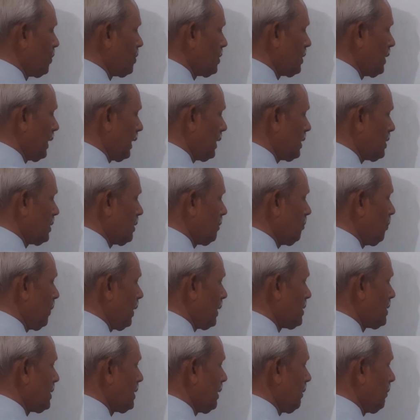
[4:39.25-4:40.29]
6
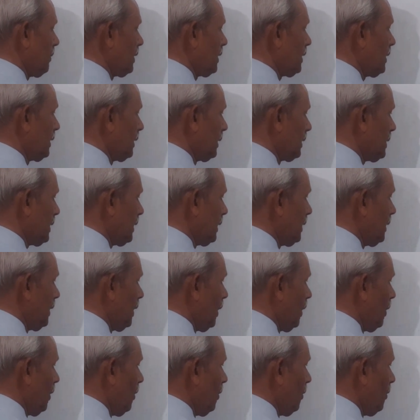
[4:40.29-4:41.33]
plus 7,
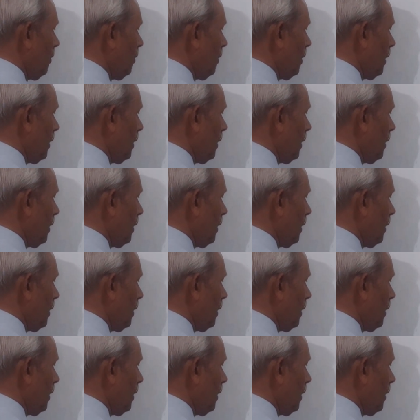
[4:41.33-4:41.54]
13.